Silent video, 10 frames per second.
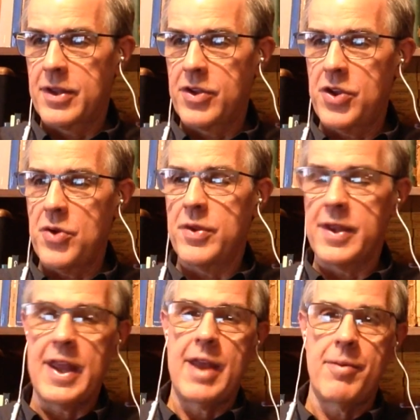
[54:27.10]
Q and the
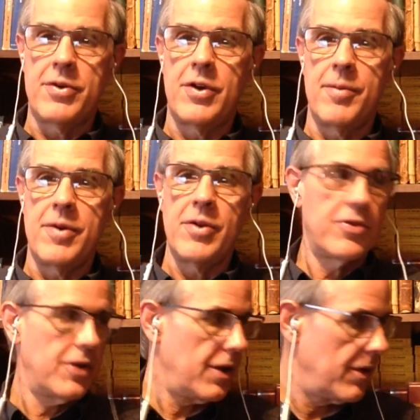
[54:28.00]
gamma term. And you'll
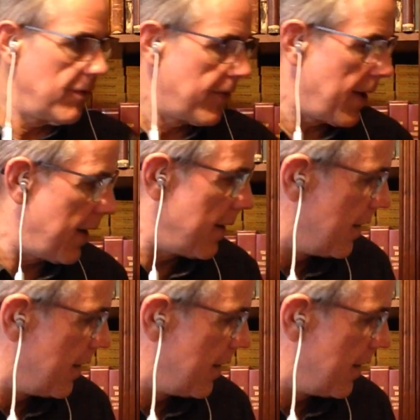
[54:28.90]
see they've got